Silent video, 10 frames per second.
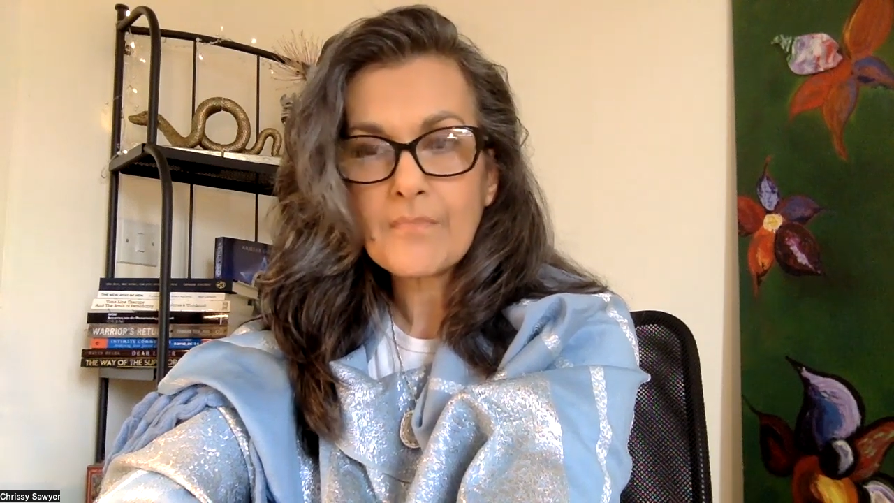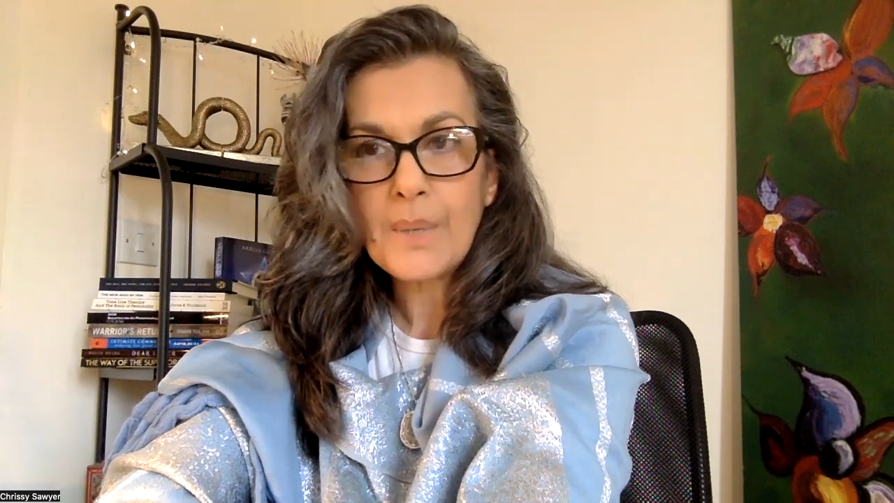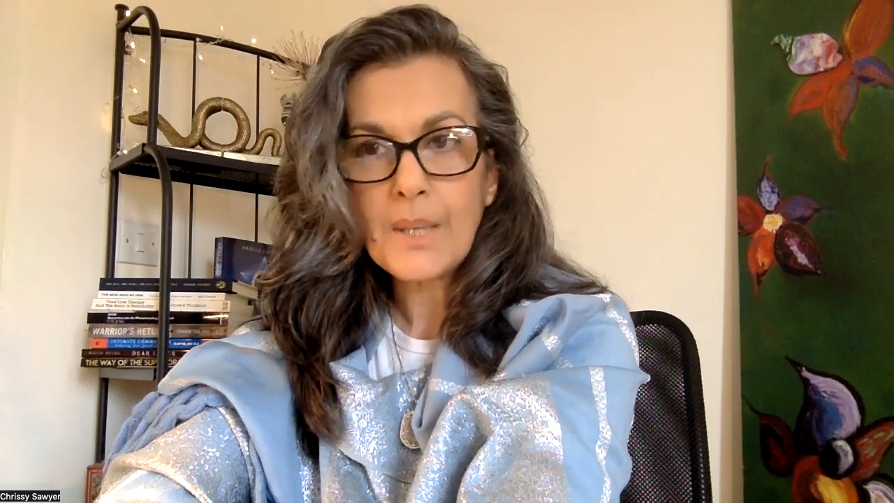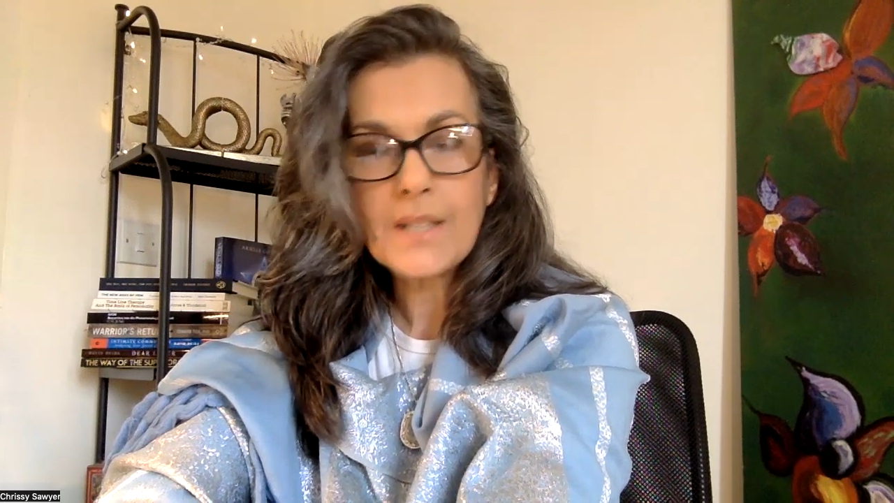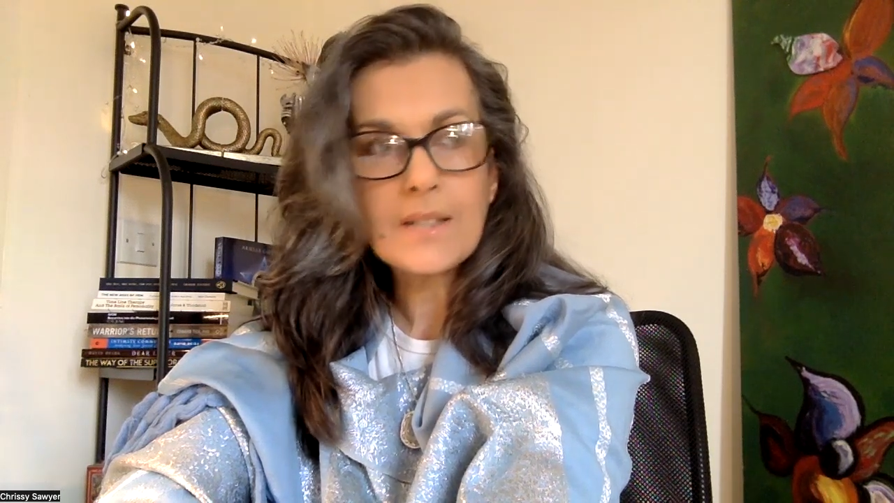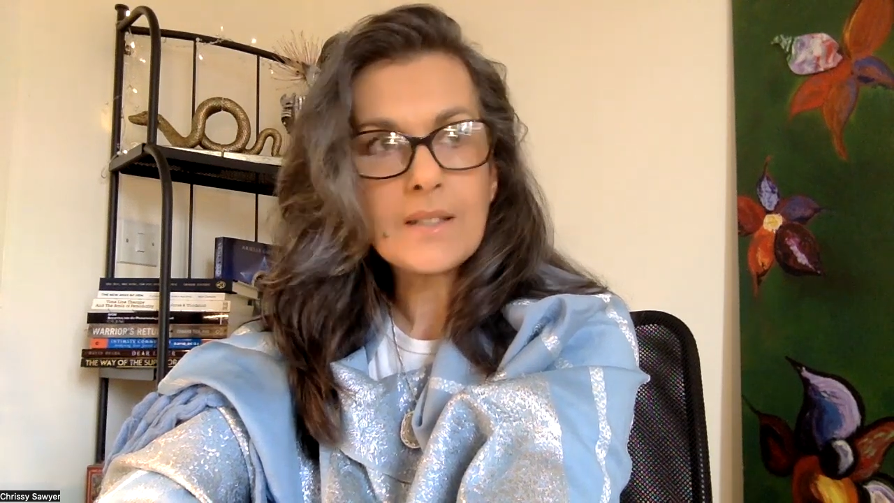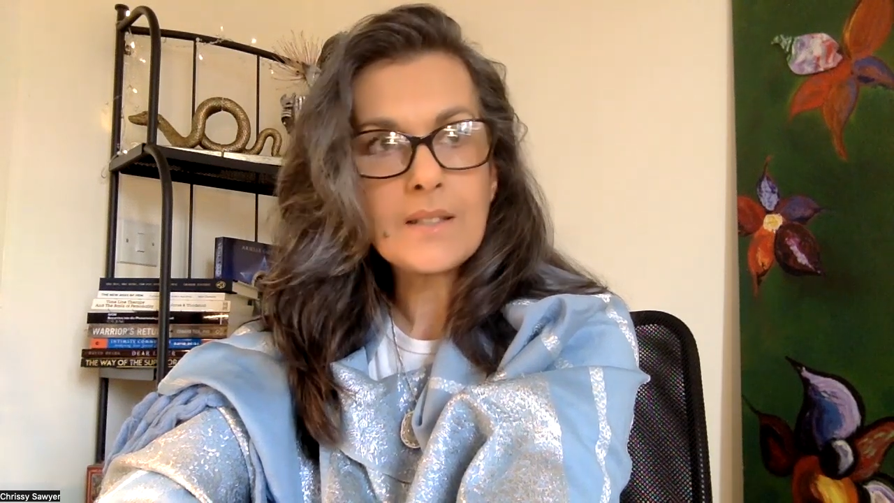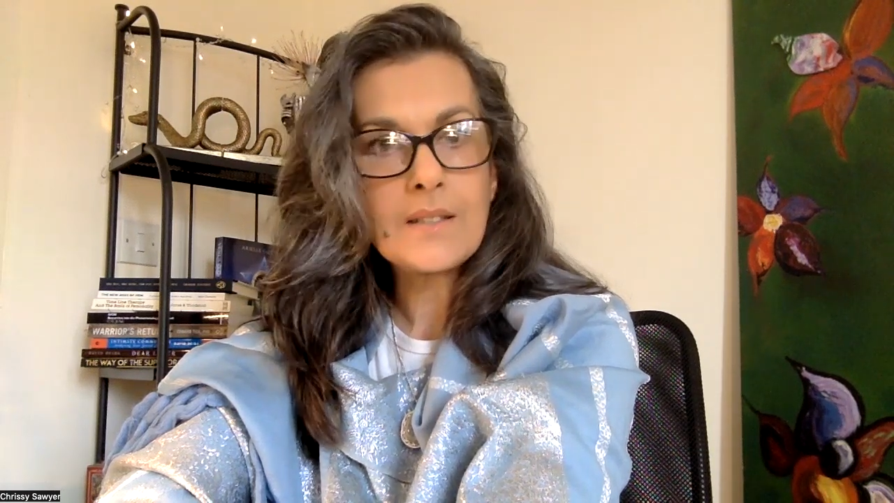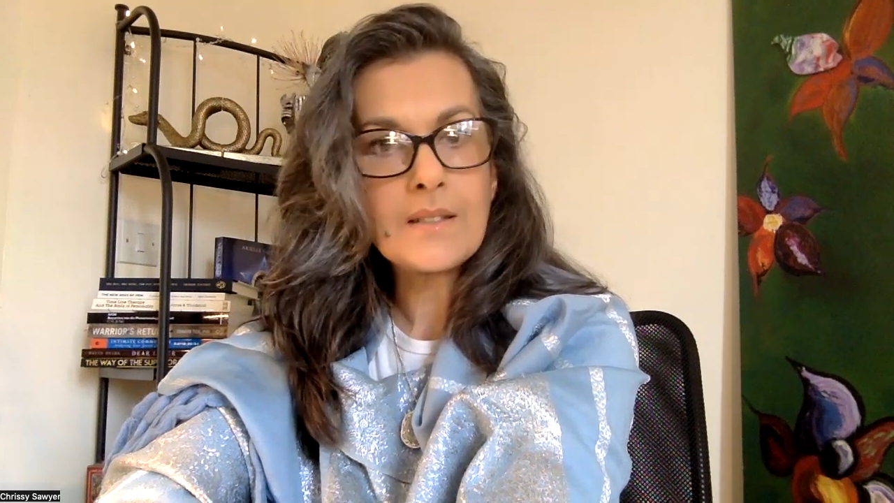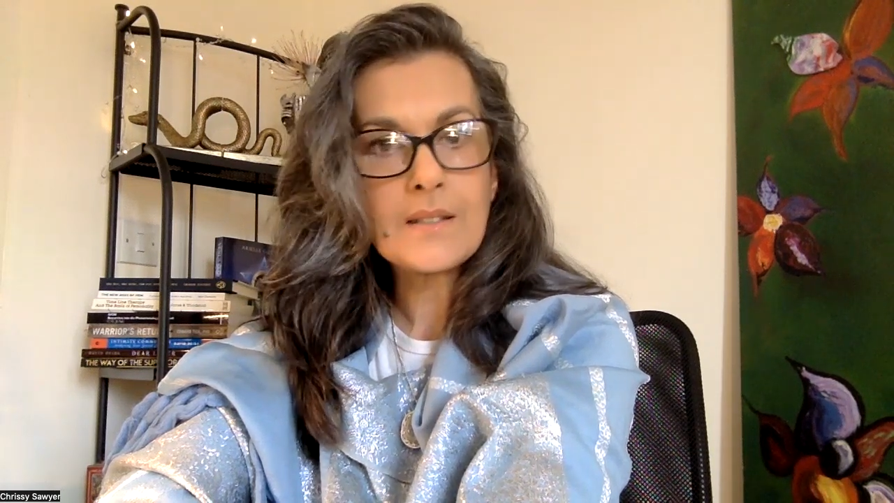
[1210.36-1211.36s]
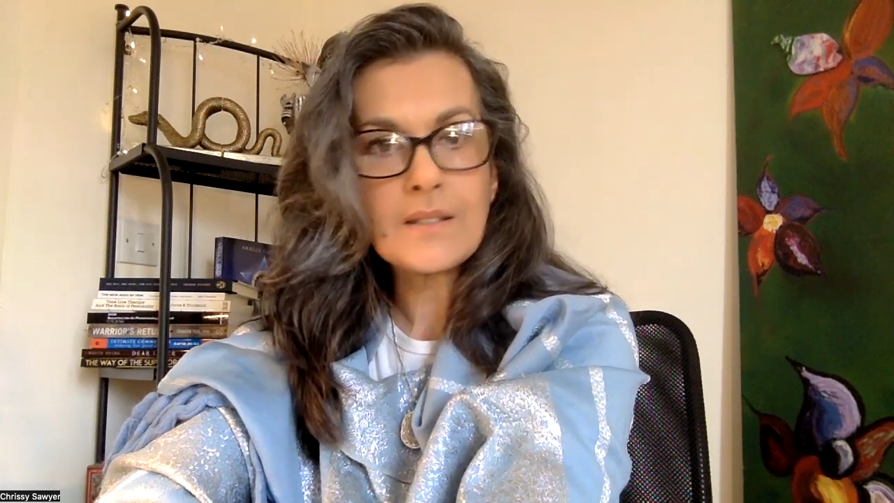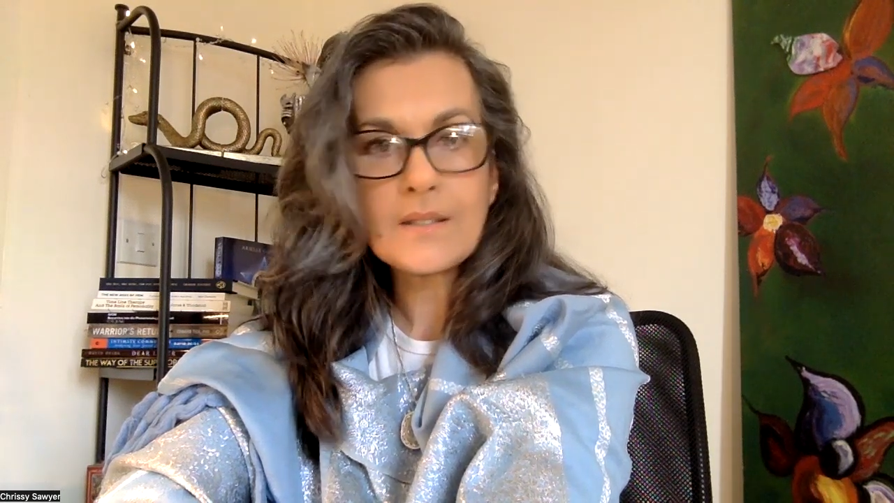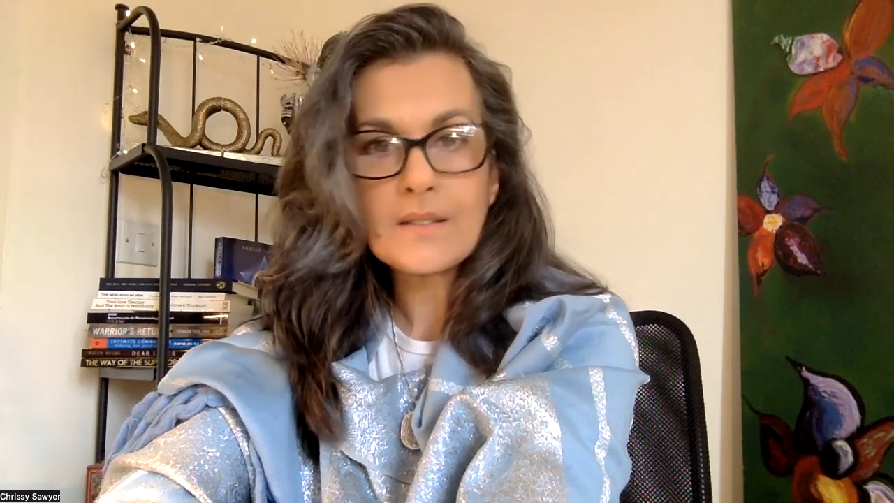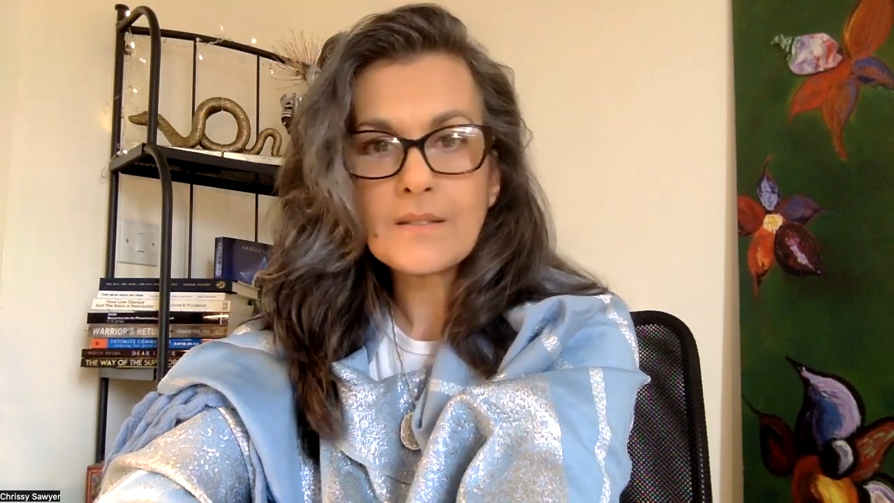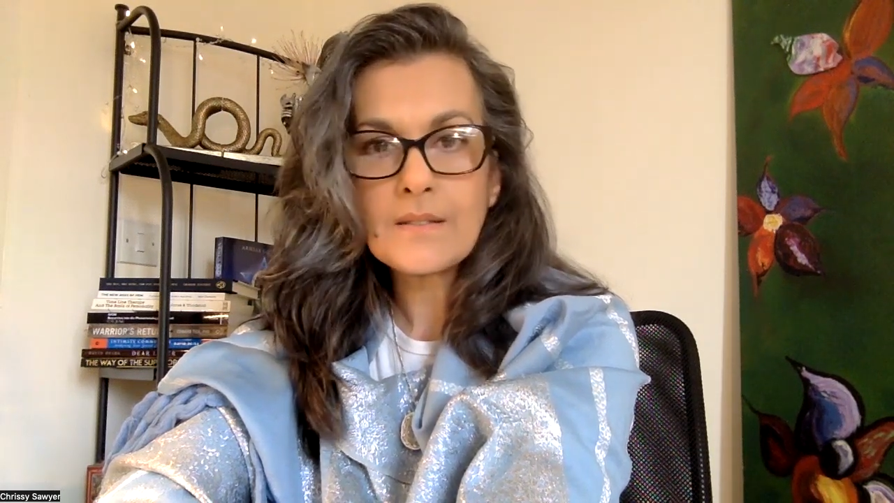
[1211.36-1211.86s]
Pisces